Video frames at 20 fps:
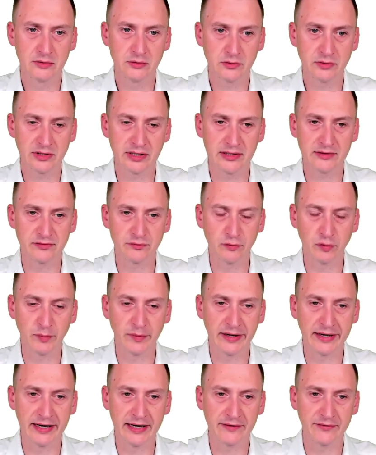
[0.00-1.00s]
Okay, so we
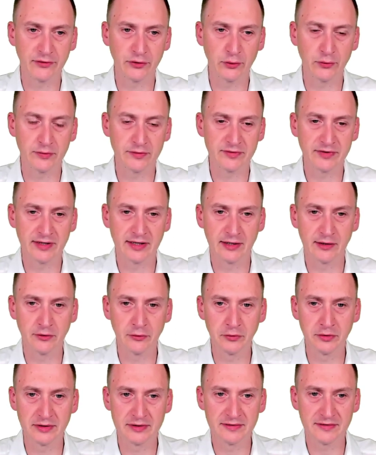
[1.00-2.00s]
might have to go and take a
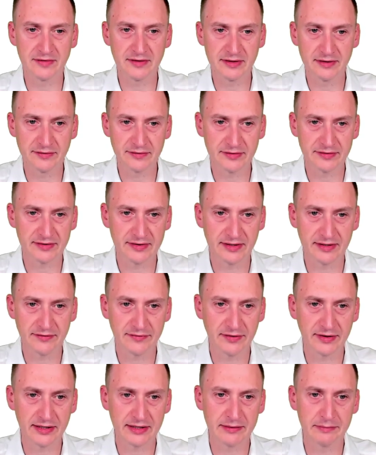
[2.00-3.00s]
look and see if there's
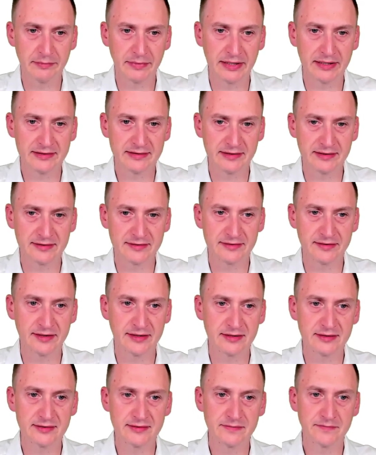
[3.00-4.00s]
anything in the maintenance
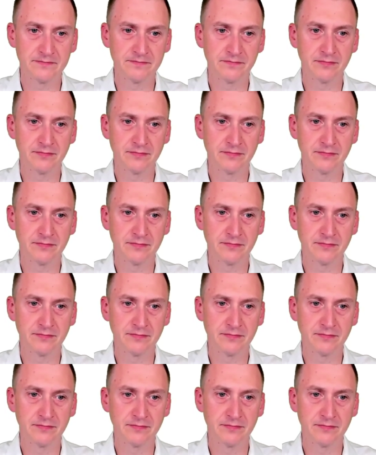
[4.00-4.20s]
settings